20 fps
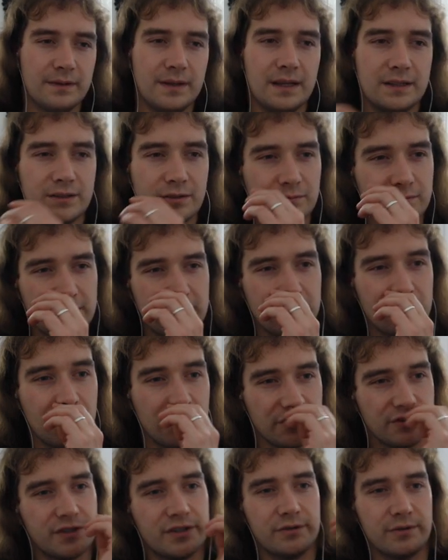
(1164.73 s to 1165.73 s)
I don't really
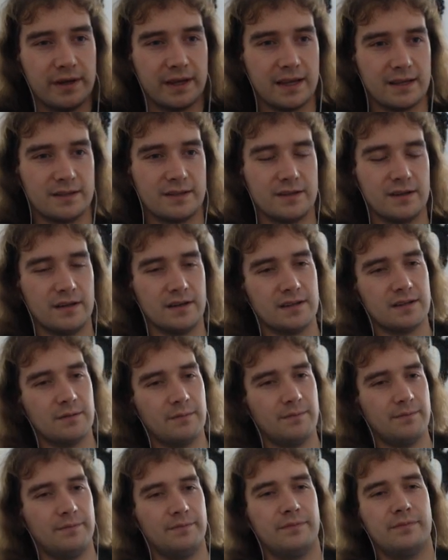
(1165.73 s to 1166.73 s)
want to do it against Xerneas.
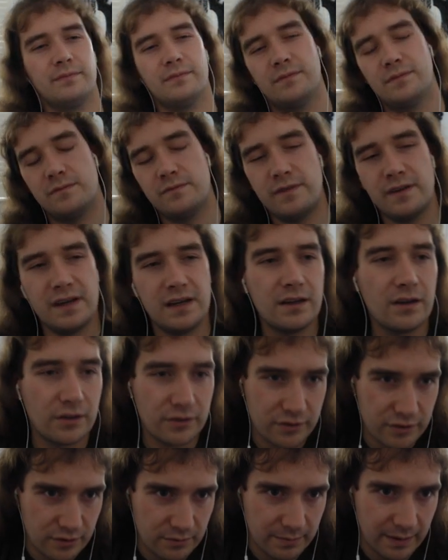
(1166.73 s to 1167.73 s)
Finny,
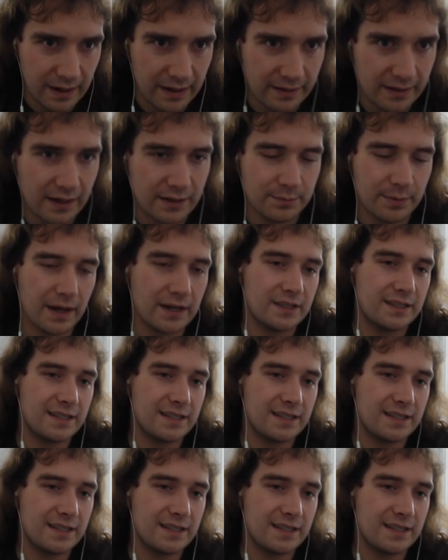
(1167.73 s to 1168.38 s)
not too bad, but I